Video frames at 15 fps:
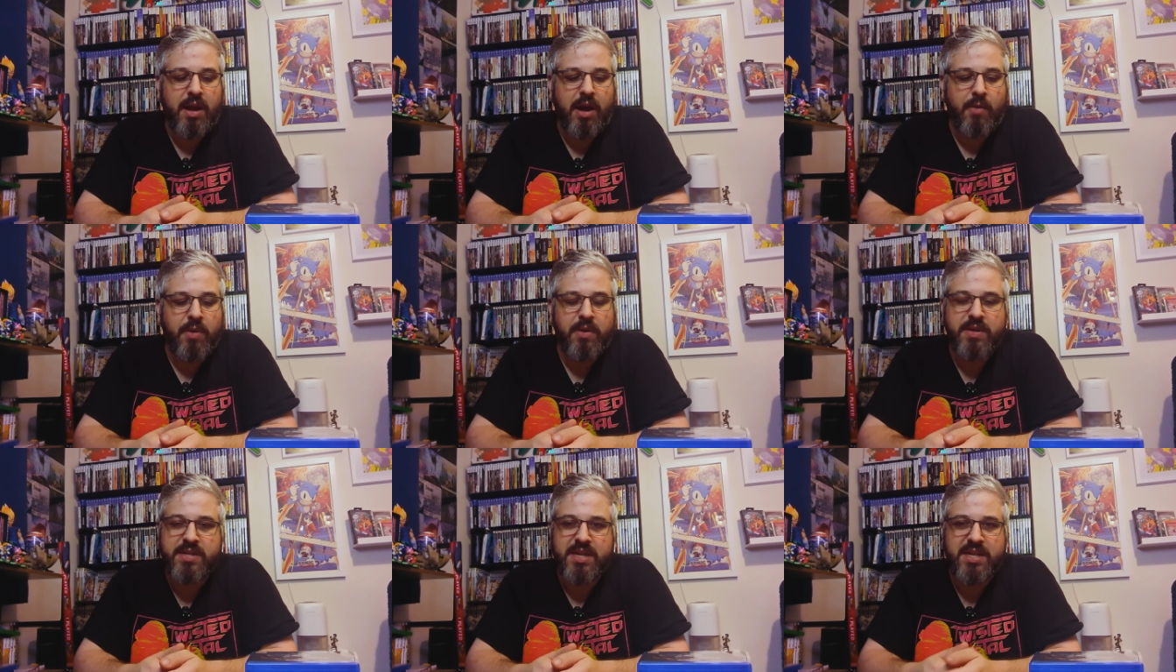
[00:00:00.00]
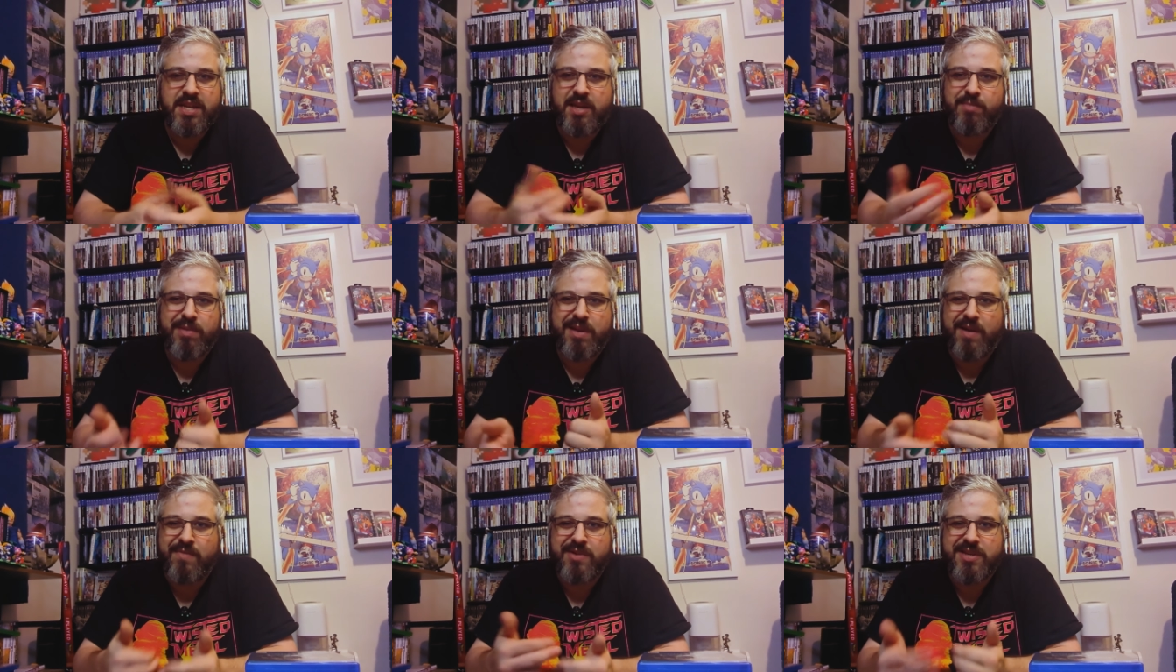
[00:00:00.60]
Uh, we always like to keep
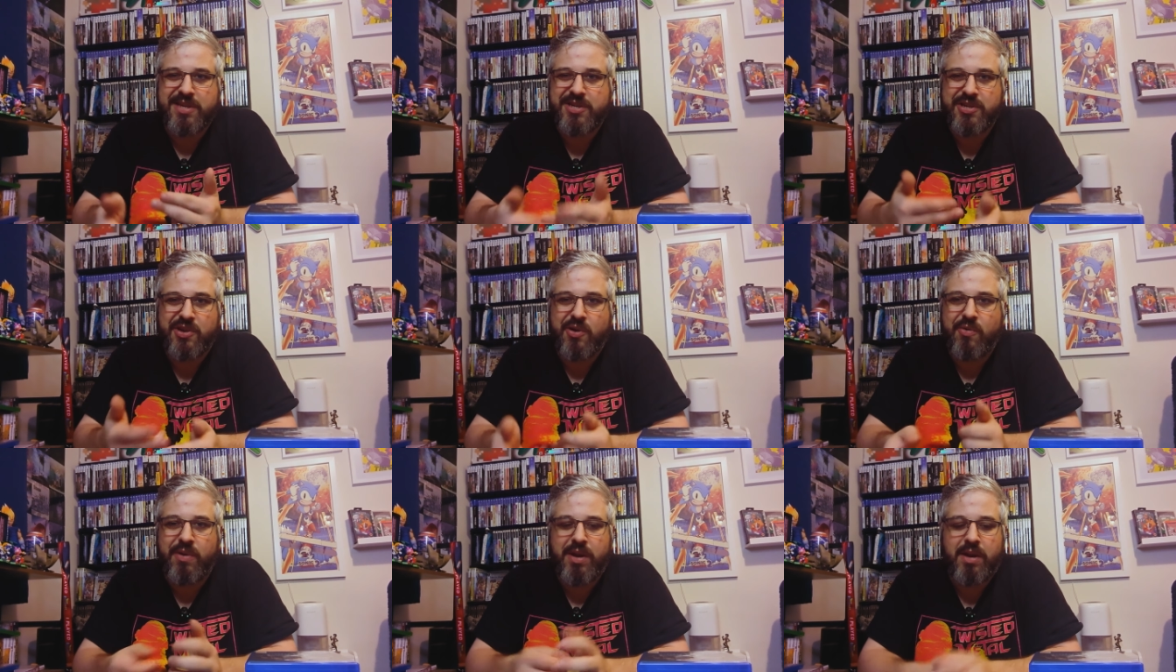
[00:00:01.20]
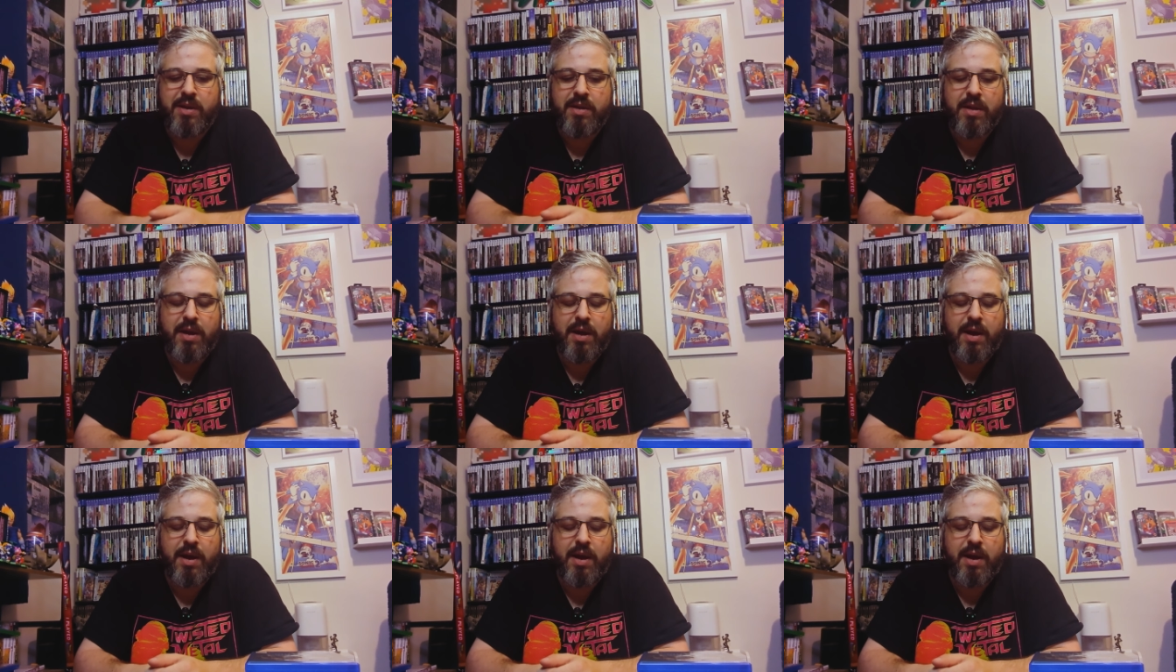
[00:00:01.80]
the conversation going.